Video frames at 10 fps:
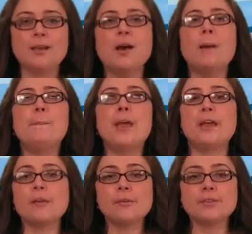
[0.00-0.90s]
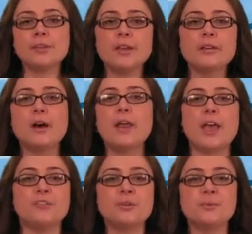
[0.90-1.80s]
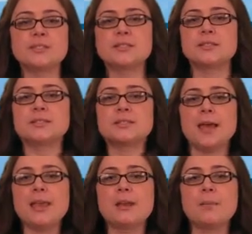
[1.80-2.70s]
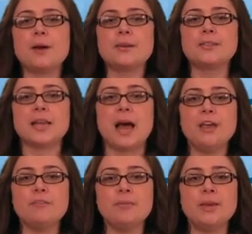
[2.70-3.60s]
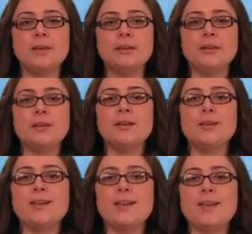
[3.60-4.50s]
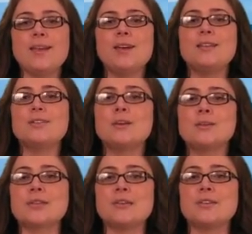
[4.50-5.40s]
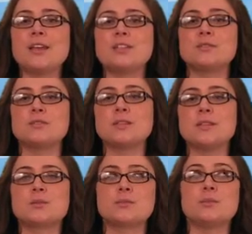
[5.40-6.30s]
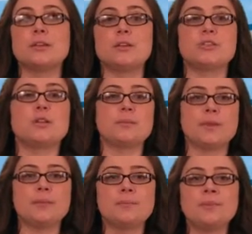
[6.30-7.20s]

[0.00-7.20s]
Apparently not everyone's as excited about it as I've been, and those under the age of six really shouldn't be.